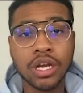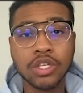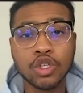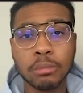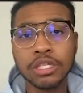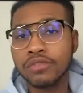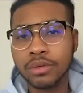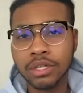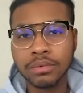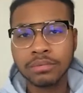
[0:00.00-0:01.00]
can assume it's
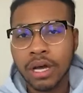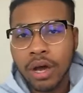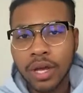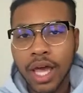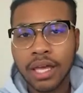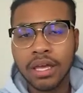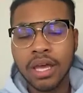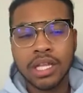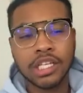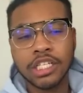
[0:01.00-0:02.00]
voodoo. Okay,
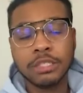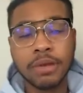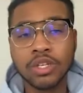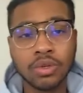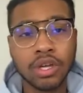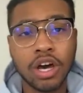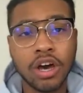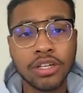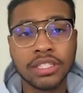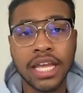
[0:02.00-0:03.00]
there's these special
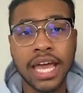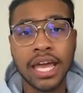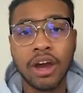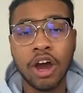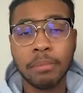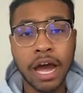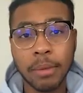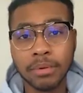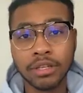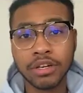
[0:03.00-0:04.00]
dolls that are
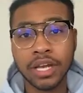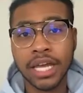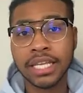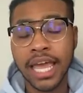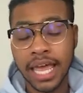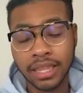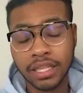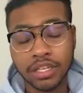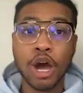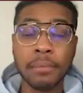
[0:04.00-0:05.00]
popular and that the doll